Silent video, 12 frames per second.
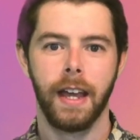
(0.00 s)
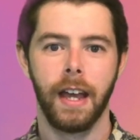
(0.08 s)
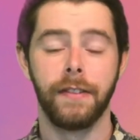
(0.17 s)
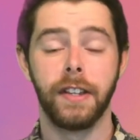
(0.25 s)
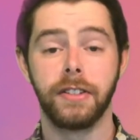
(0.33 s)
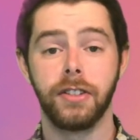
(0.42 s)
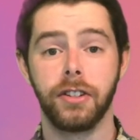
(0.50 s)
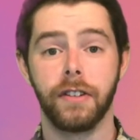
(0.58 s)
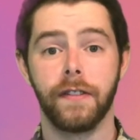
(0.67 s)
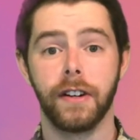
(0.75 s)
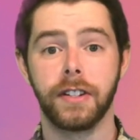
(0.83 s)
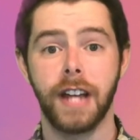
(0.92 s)
If this is your
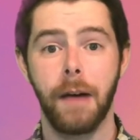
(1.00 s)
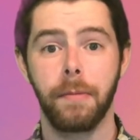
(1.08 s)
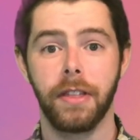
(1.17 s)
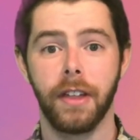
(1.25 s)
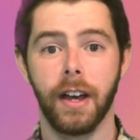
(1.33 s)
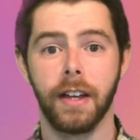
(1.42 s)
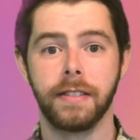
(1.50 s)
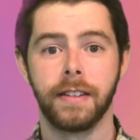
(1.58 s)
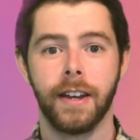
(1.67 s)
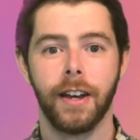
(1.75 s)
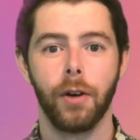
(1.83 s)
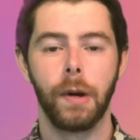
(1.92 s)
first time with us,
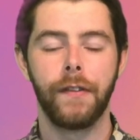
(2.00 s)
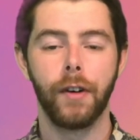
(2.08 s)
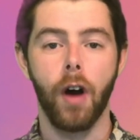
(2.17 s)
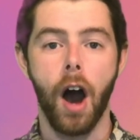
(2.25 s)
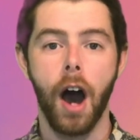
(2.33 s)
we feel